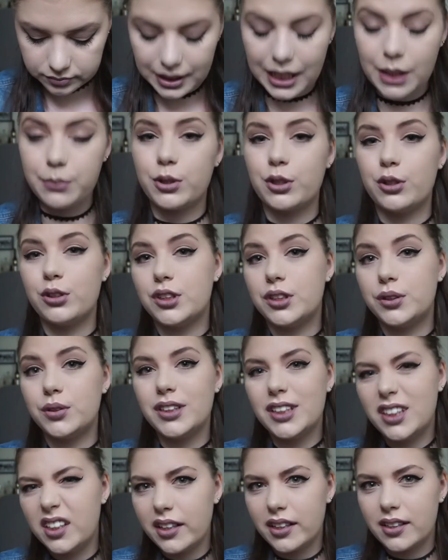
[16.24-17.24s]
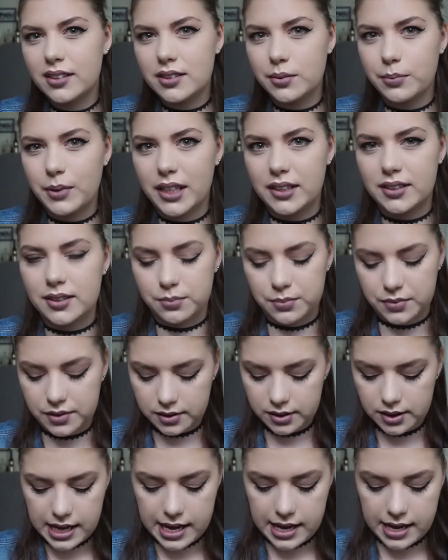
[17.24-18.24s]
I'm going to declutter some
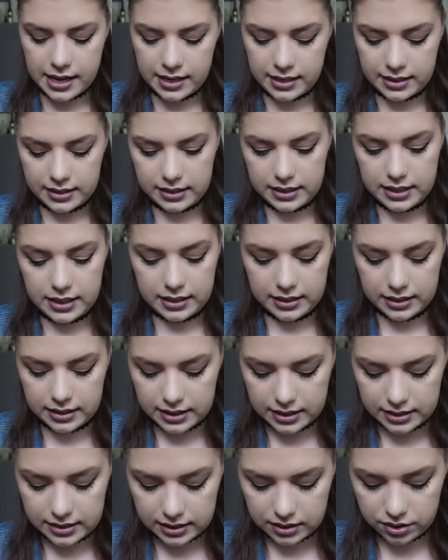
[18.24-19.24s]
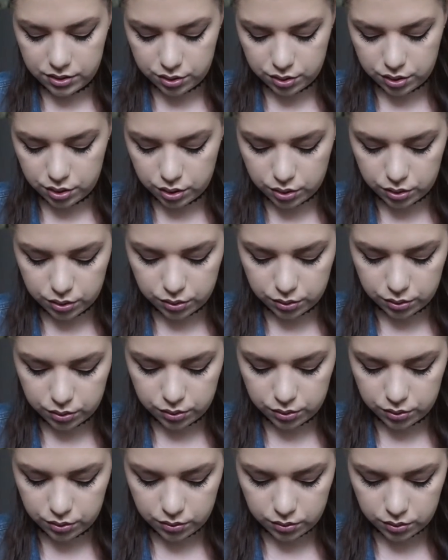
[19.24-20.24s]
items and this is
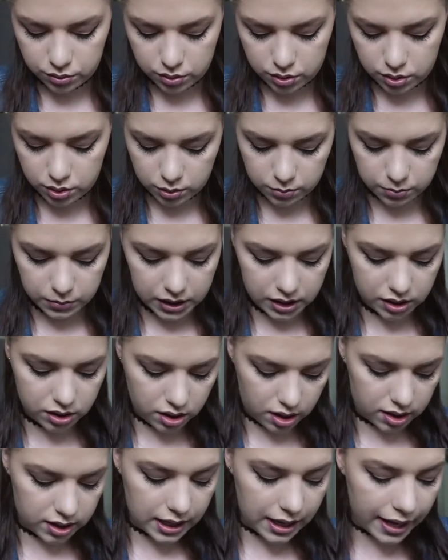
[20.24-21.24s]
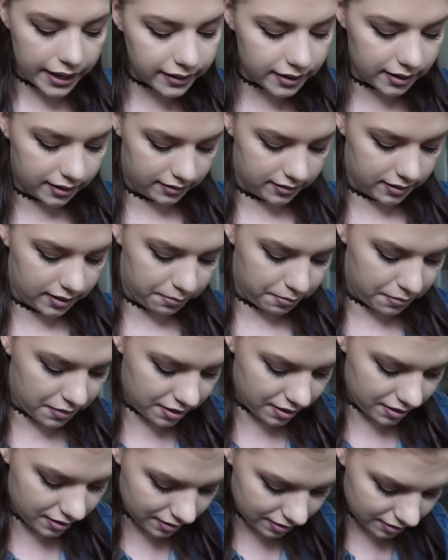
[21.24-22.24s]
due to me not liking them
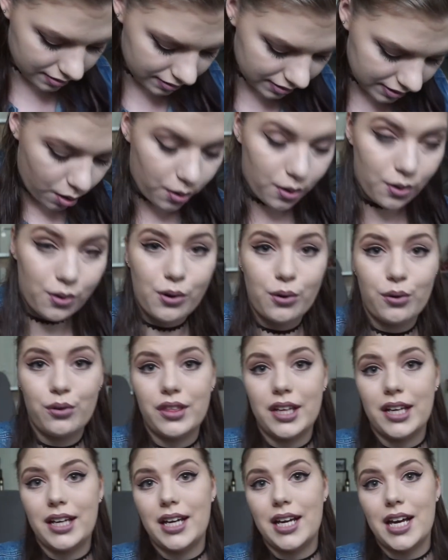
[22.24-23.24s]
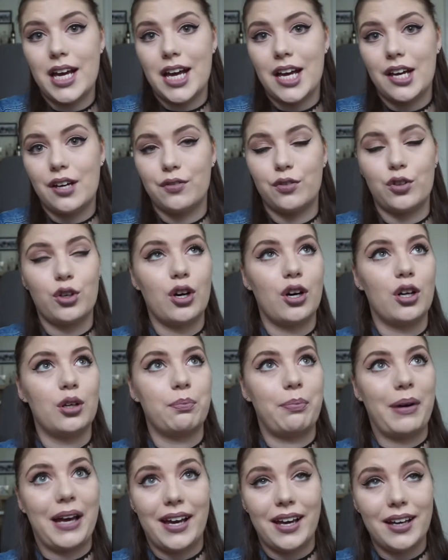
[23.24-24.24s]
or they have
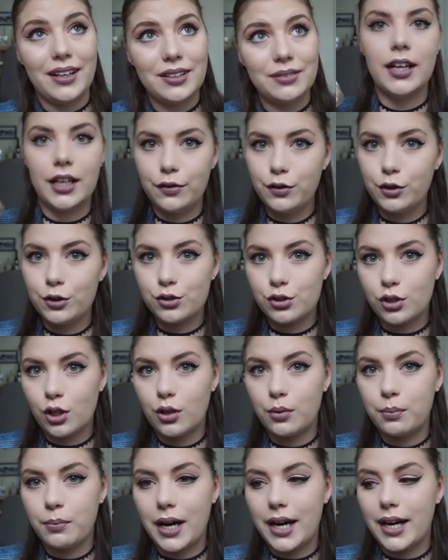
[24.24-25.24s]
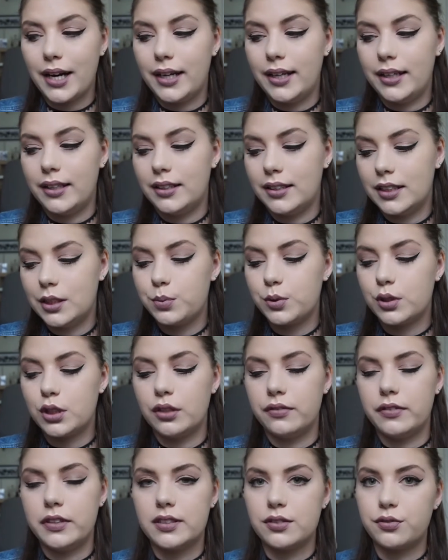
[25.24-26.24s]
gone bad. If you saw my lip
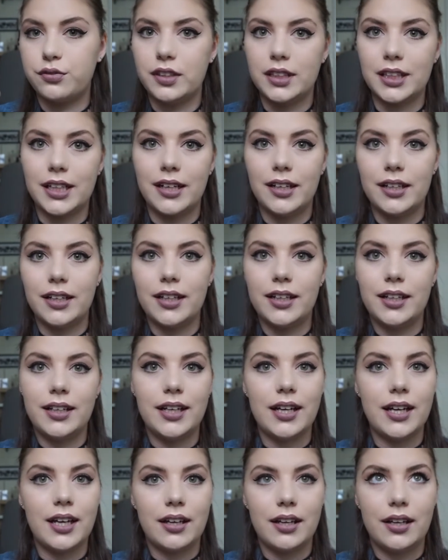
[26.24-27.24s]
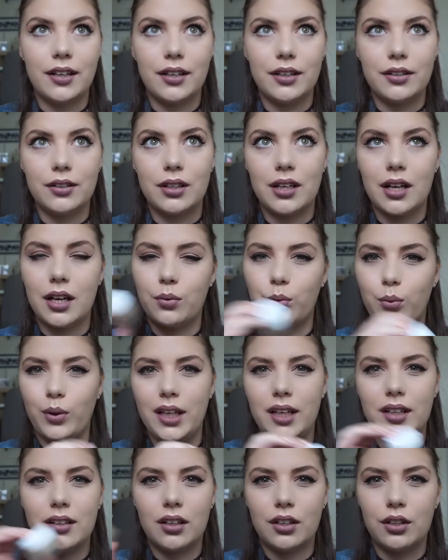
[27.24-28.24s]
service finale
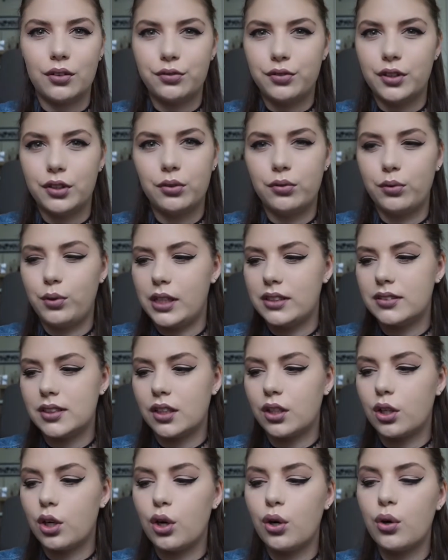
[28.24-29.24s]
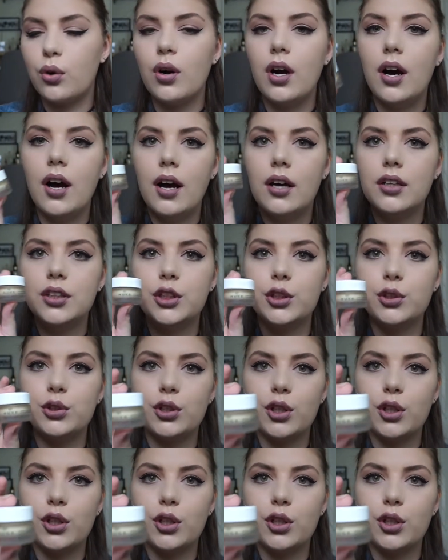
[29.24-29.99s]
a few weeks ago, you